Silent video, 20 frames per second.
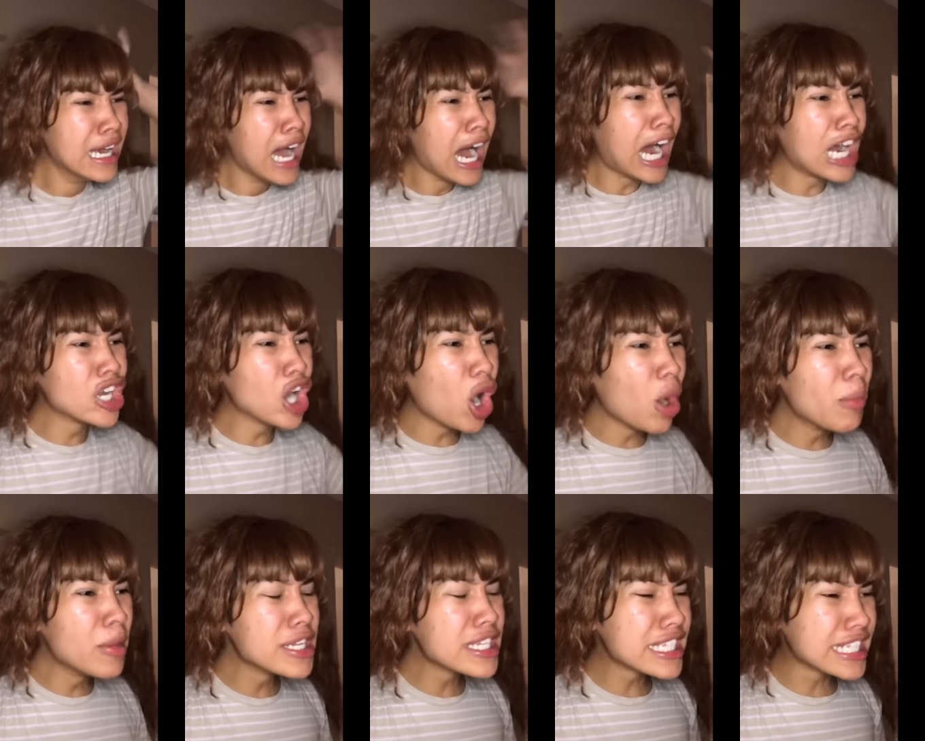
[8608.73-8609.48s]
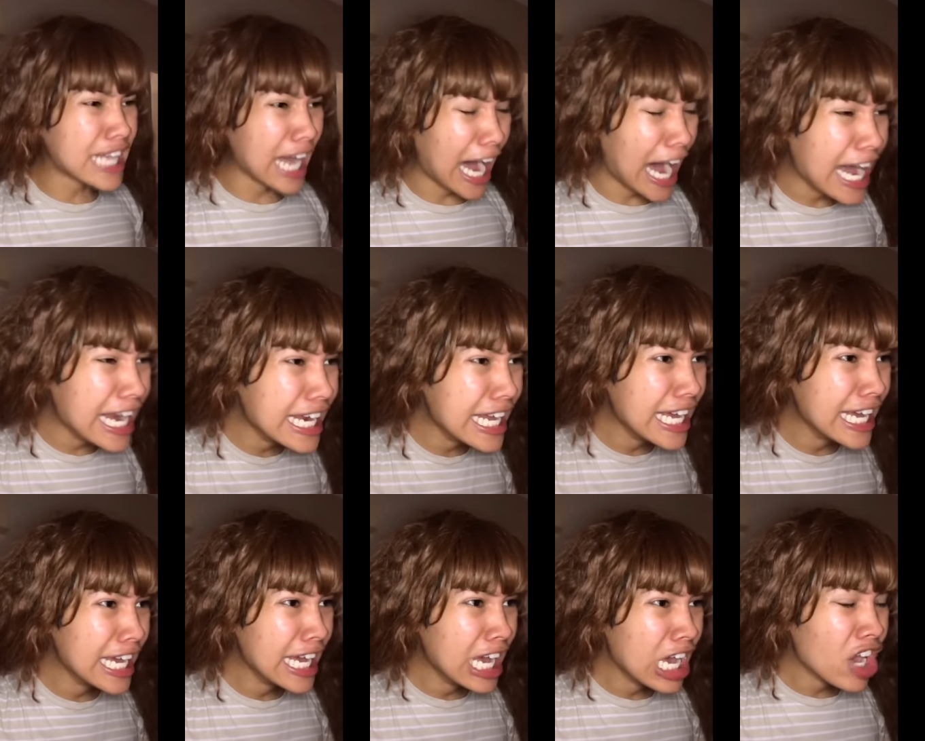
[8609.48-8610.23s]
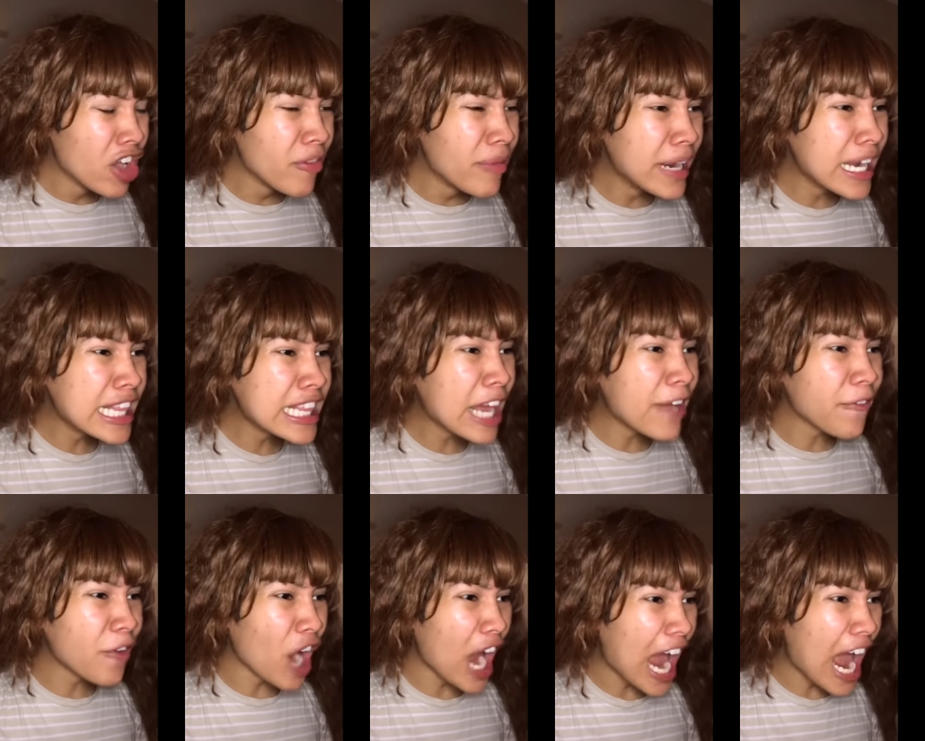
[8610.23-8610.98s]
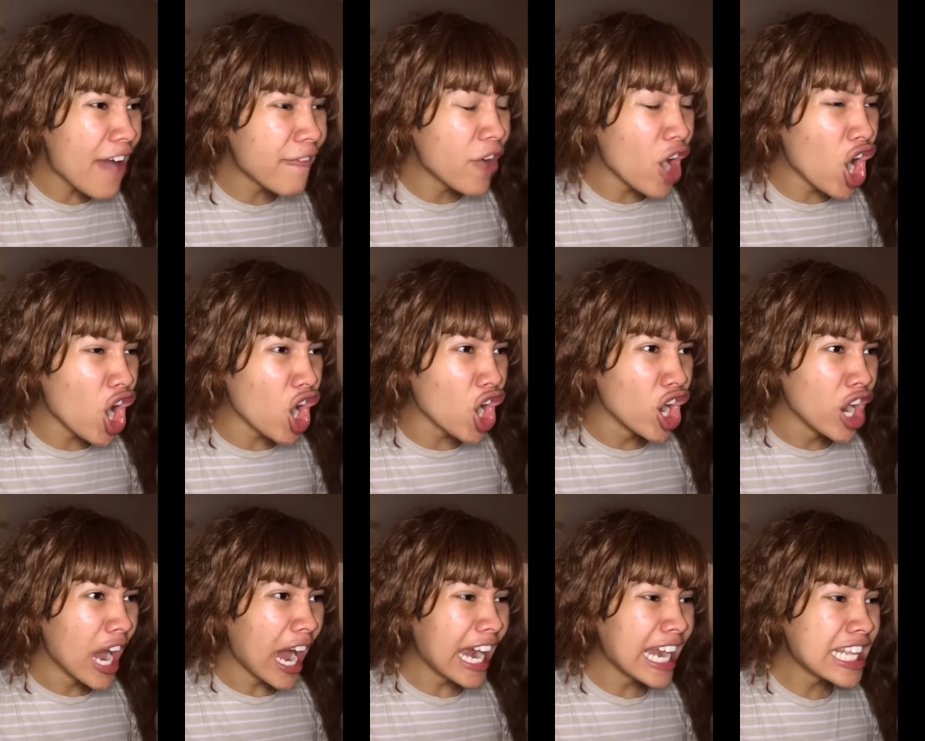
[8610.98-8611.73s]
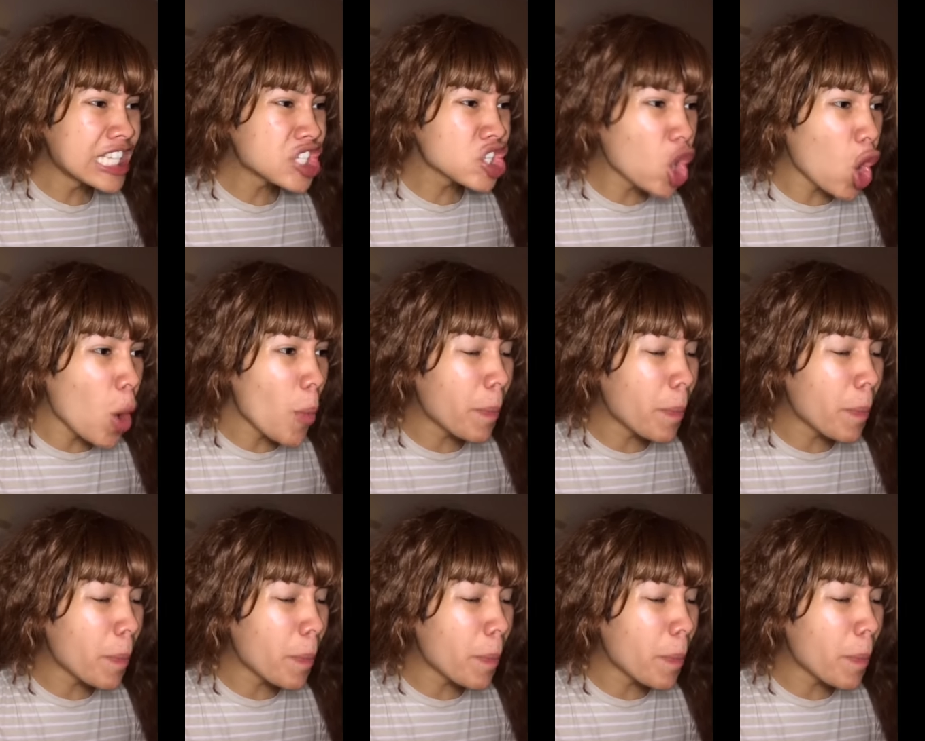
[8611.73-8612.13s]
Are you almost done? You've been in there forever! I need to go